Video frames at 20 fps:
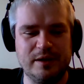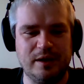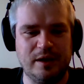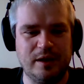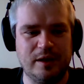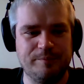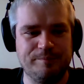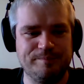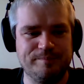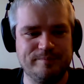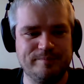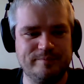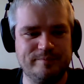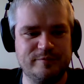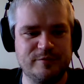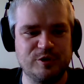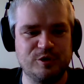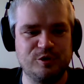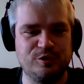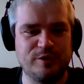Uh,
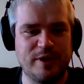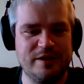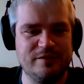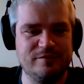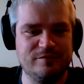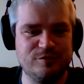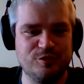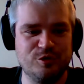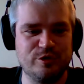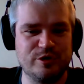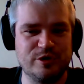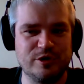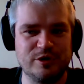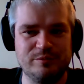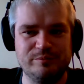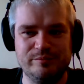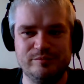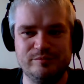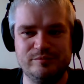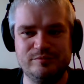they're great
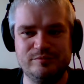for